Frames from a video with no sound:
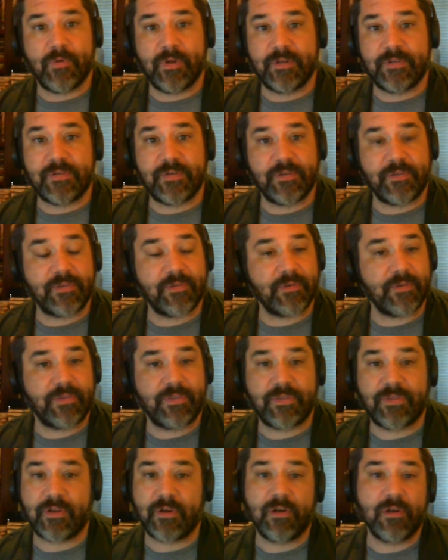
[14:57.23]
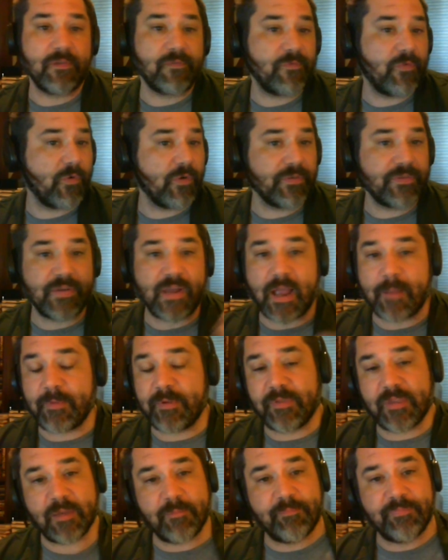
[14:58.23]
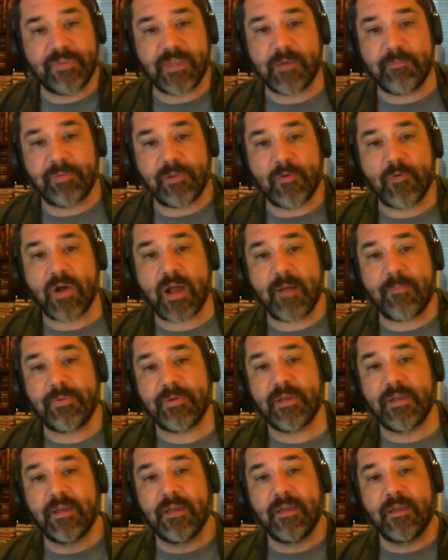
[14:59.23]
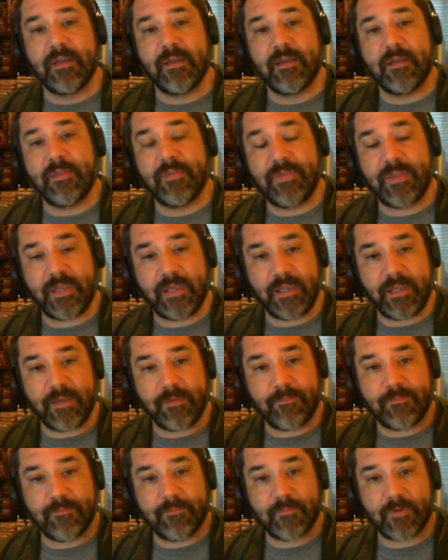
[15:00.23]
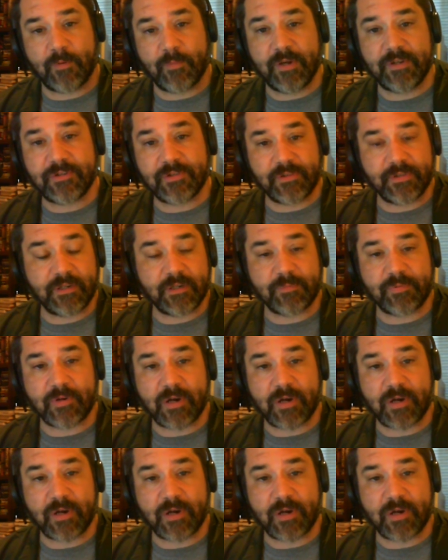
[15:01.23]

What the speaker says: third or fourth time. I mean, they blew up the original